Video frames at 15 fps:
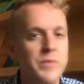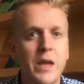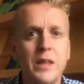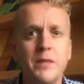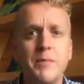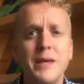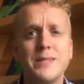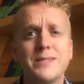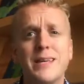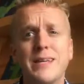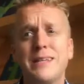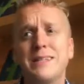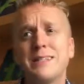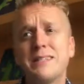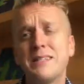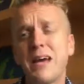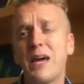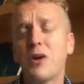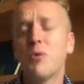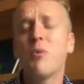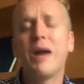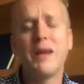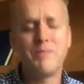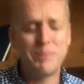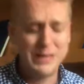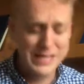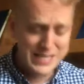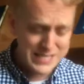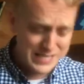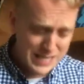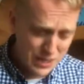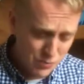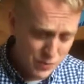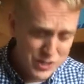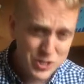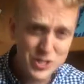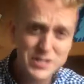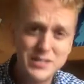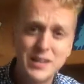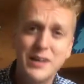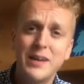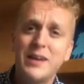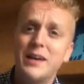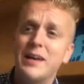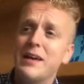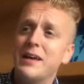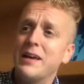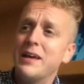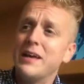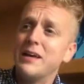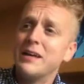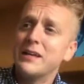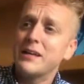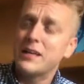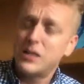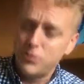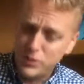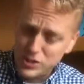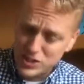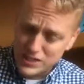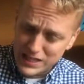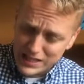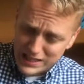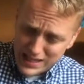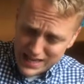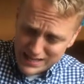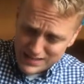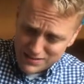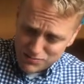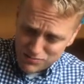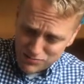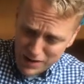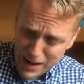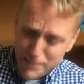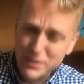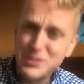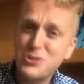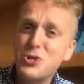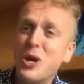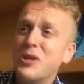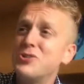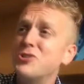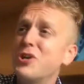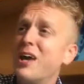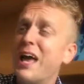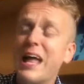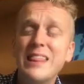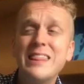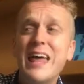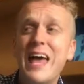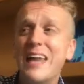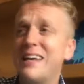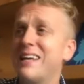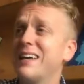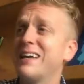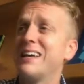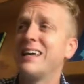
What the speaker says: And the man said, tiger, wait, please. Can we just let that rabbit judge? And then,